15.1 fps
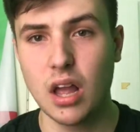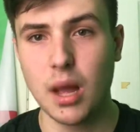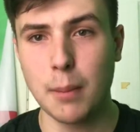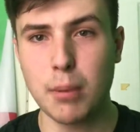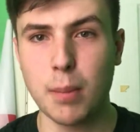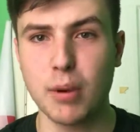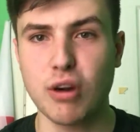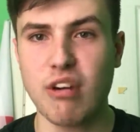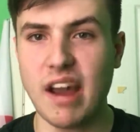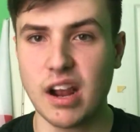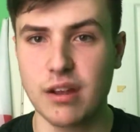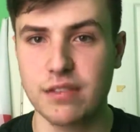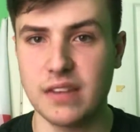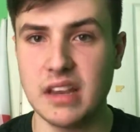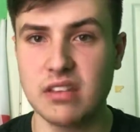
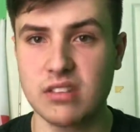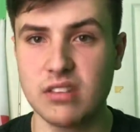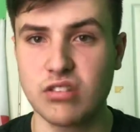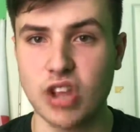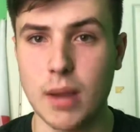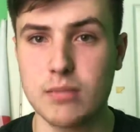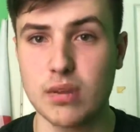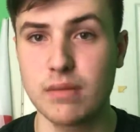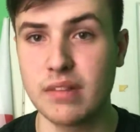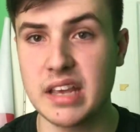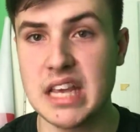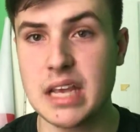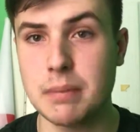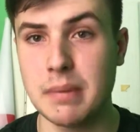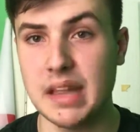crack of things in terms of
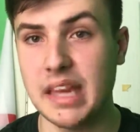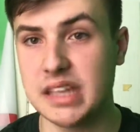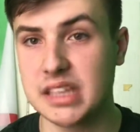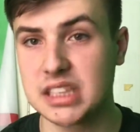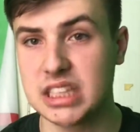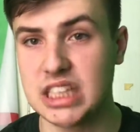league minutes.